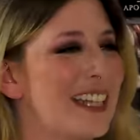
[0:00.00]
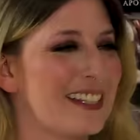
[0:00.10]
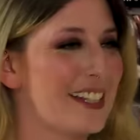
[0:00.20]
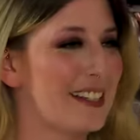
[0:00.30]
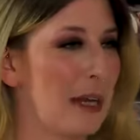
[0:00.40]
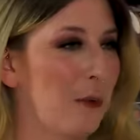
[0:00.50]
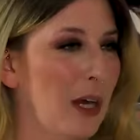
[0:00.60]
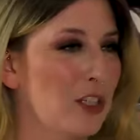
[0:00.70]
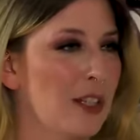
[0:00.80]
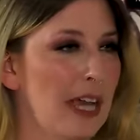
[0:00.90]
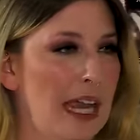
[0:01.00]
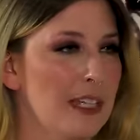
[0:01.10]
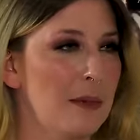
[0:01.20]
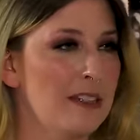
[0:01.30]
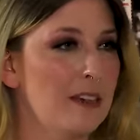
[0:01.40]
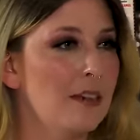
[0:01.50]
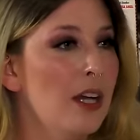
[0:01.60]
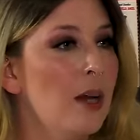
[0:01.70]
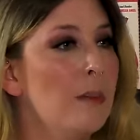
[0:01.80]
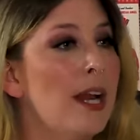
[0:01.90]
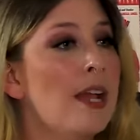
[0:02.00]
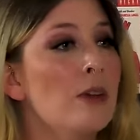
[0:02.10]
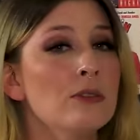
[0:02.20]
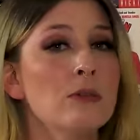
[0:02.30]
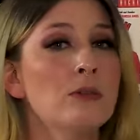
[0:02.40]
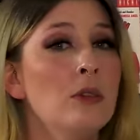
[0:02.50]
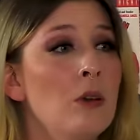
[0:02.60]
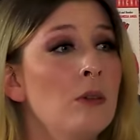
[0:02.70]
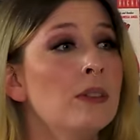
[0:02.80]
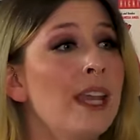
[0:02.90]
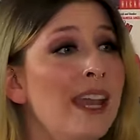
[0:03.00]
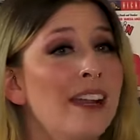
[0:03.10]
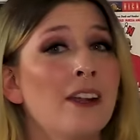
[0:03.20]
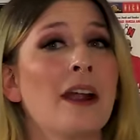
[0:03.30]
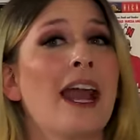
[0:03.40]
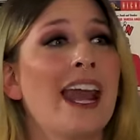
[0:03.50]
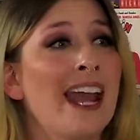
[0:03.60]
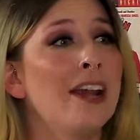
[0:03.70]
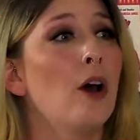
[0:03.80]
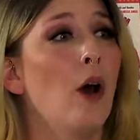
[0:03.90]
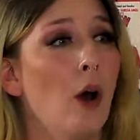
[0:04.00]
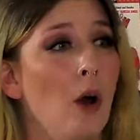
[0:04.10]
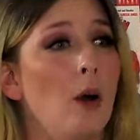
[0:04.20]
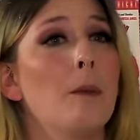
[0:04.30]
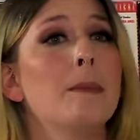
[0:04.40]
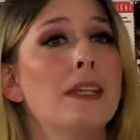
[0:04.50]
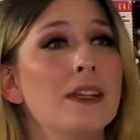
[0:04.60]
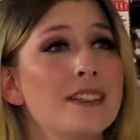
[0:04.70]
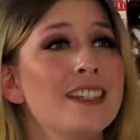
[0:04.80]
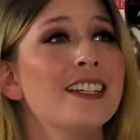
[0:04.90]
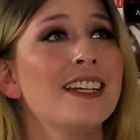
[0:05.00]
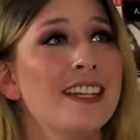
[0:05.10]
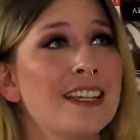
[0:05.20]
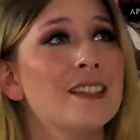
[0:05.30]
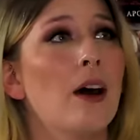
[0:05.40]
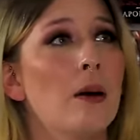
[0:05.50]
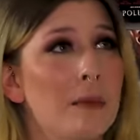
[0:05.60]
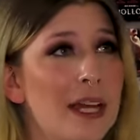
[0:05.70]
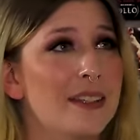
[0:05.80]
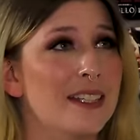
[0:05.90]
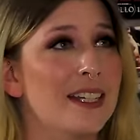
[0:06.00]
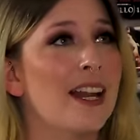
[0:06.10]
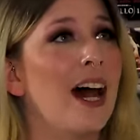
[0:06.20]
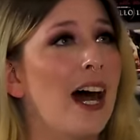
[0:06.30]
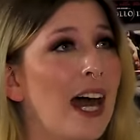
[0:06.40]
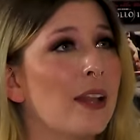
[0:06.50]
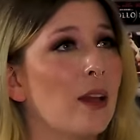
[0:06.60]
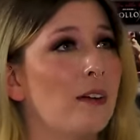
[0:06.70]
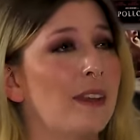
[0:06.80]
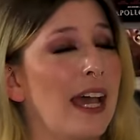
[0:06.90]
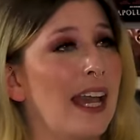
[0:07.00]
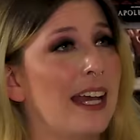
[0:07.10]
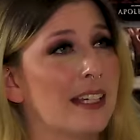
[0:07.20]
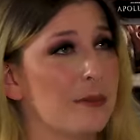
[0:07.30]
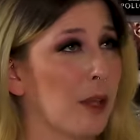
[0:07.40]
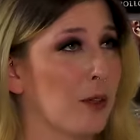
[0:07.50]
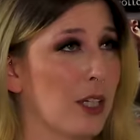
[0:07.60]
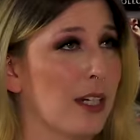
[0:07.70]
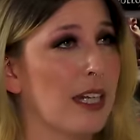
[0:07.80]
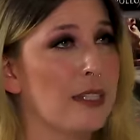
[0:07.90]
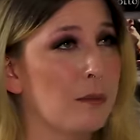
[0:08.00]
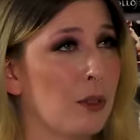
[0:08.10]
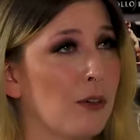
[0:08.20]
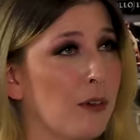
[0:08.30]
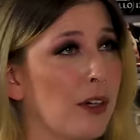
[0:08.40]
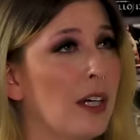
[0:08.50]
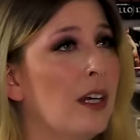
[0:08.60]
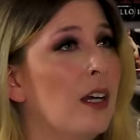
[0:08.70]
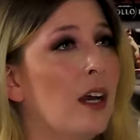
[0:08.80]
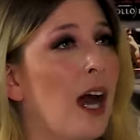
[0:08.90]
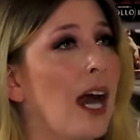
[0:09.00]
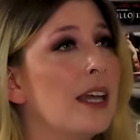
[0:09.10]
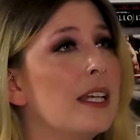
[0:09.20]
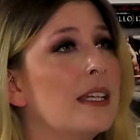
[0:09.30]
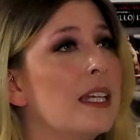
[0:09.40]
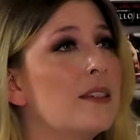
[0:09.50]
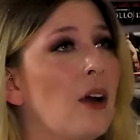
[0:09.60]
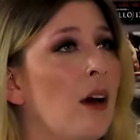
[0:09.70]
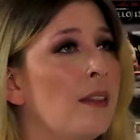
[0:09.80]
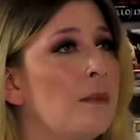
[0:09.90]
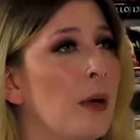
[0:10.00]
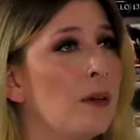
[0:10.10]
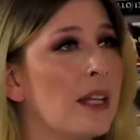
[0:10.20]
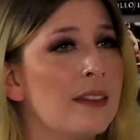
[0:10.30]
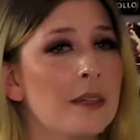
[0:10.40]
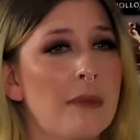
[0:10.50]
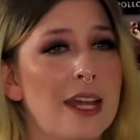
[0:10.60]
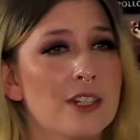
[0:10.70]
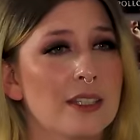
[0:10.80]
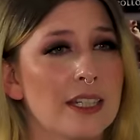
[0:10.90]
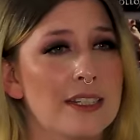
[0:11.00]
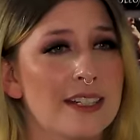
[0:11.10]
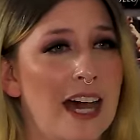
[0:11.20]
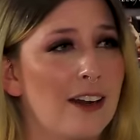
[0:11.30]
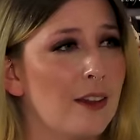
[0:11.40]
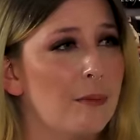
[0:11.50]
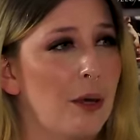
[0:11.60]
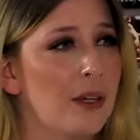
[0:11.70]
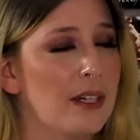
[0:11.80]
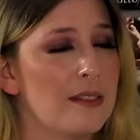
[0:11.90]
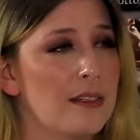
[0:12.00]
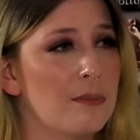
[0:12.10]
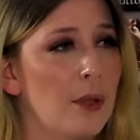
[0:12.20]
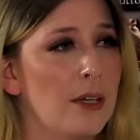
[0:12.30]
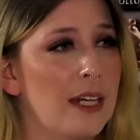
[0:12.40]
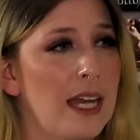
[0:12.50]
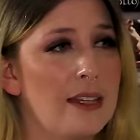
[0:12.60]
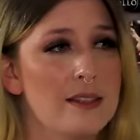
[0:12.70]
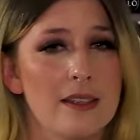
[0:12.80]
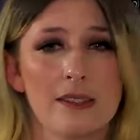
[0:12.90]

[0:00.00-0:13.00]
That's the same question that I asked myself. But I also don't care at all because it is amazing. I love that head explosion. It's beautiful. He's on the boat and then magically he's not on the boat and he's exploding heads.